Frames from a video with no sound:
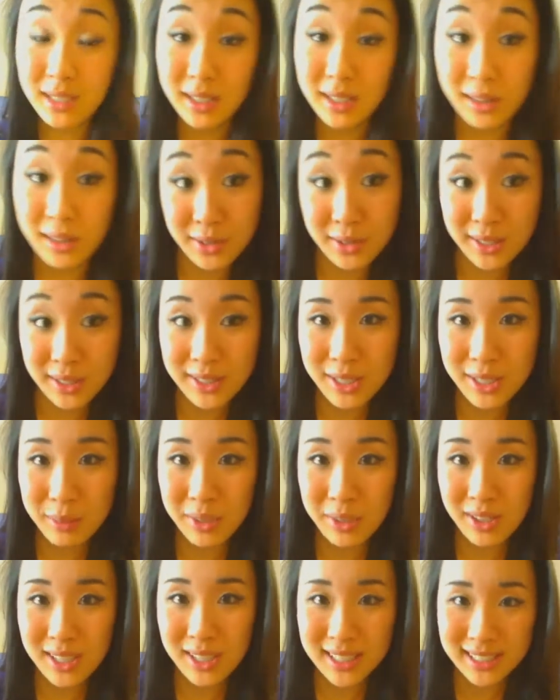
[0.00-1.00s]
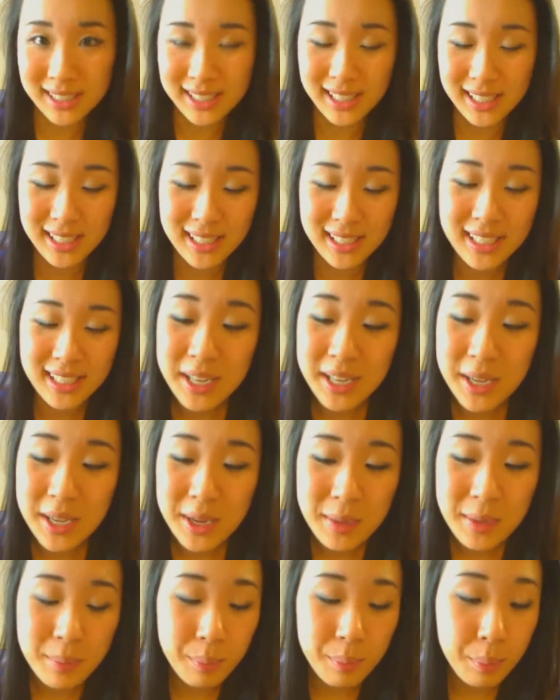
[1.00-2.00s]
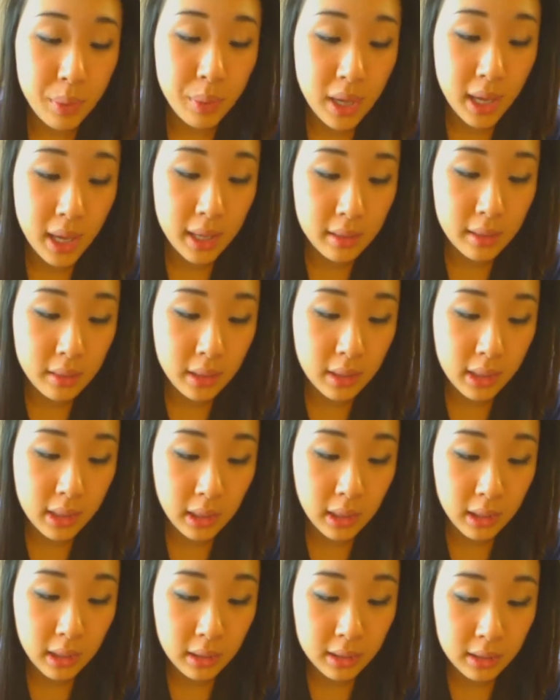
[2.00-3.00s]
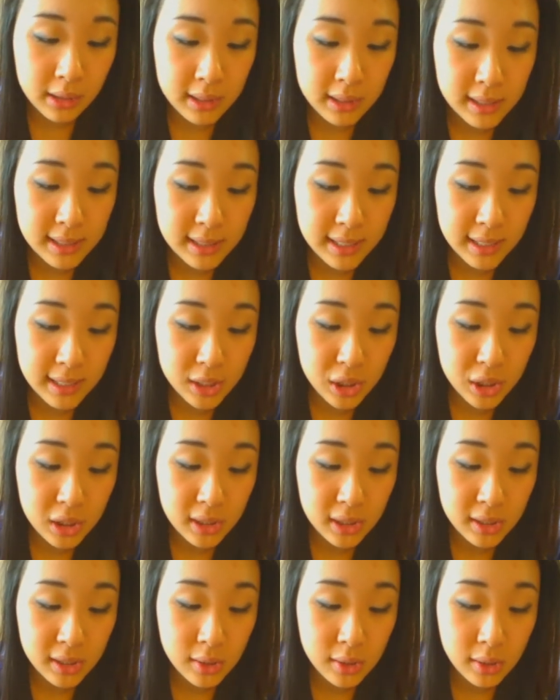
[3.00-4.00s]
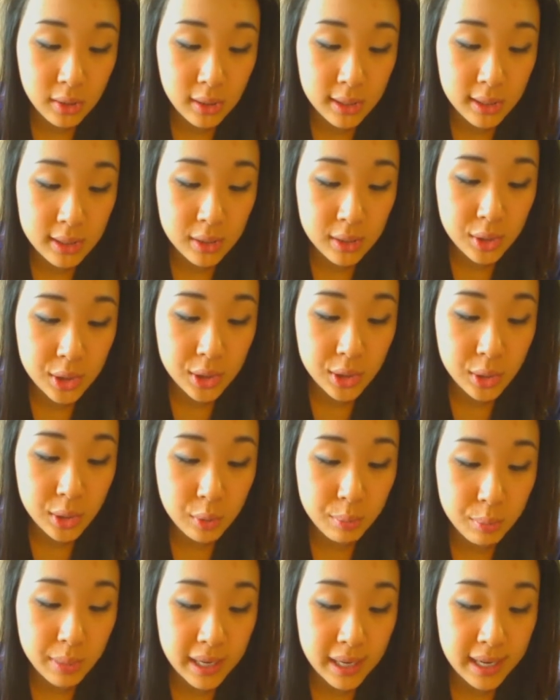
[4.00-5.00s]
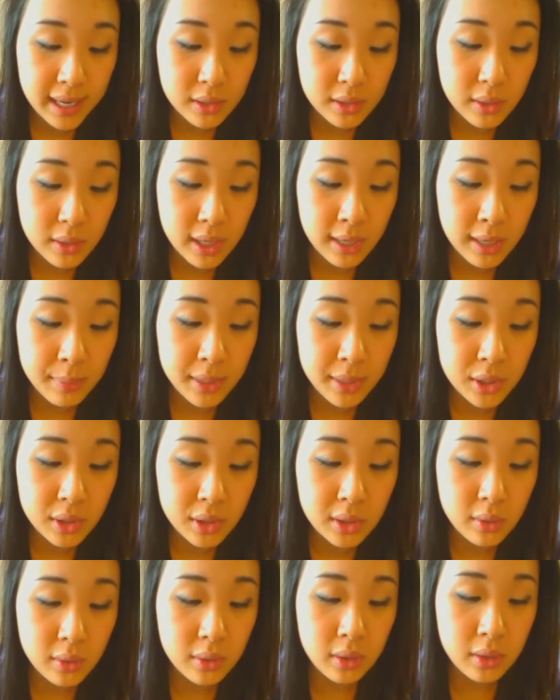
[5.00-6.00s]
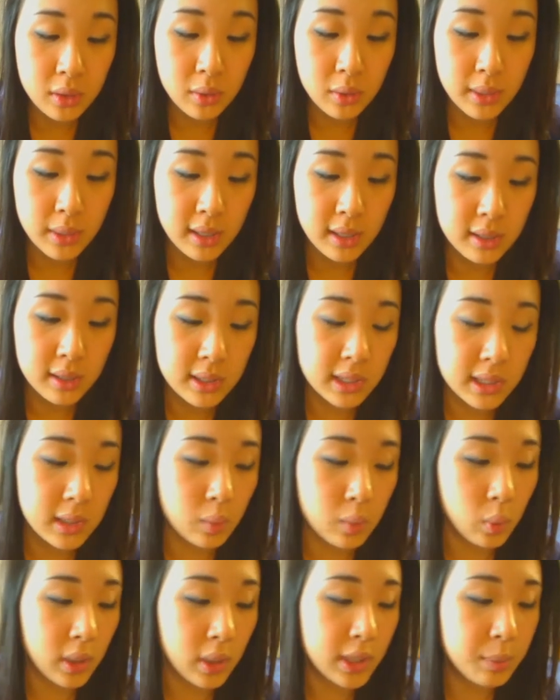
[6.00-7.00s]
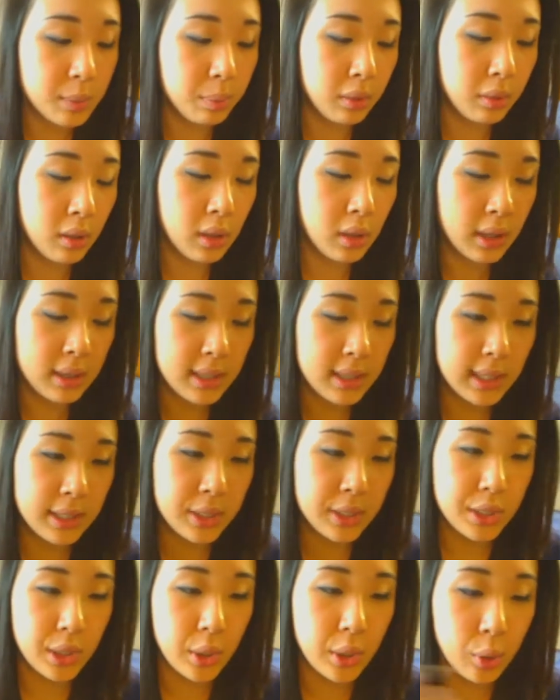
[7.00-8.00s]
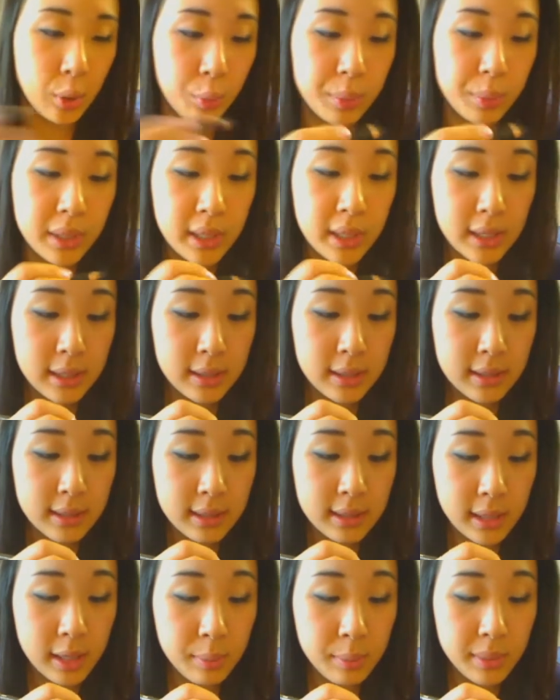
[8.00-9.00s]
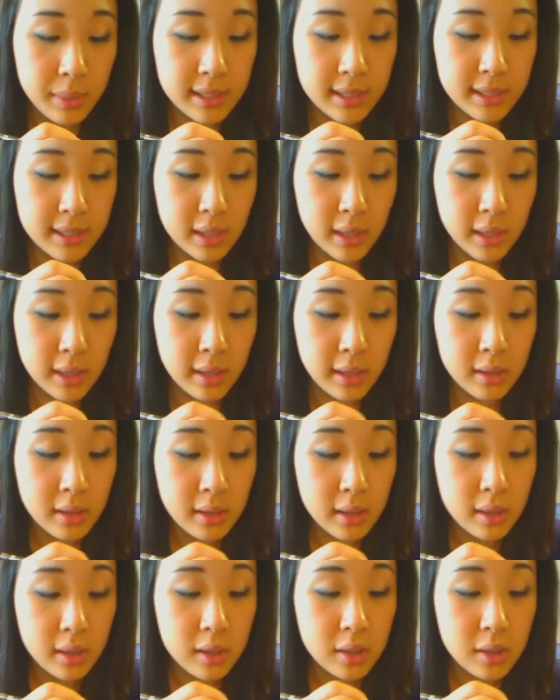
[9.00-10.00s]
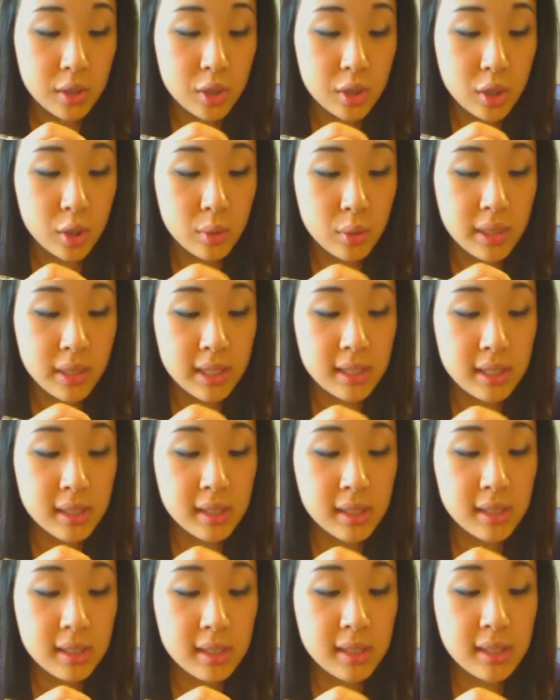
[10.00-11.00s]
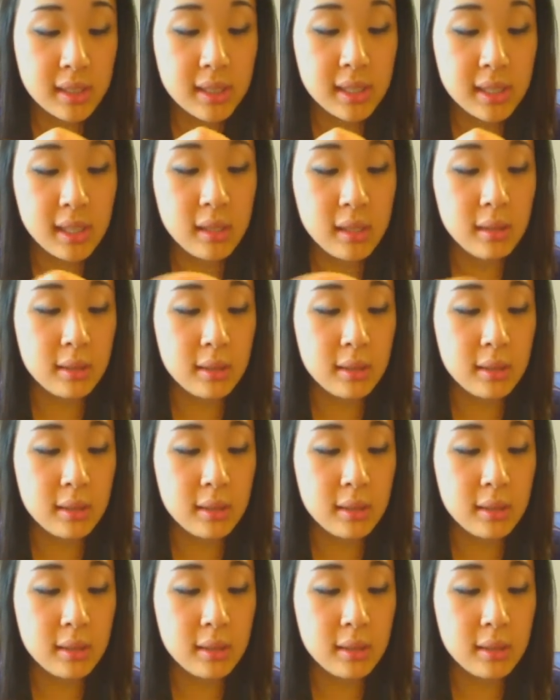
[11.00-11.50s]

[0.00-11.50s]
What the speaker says: clearly not blonde. But the color is actually not too bad. So I'm actually going to go ahead and swatch blonde and taupe side by side so you guys can see the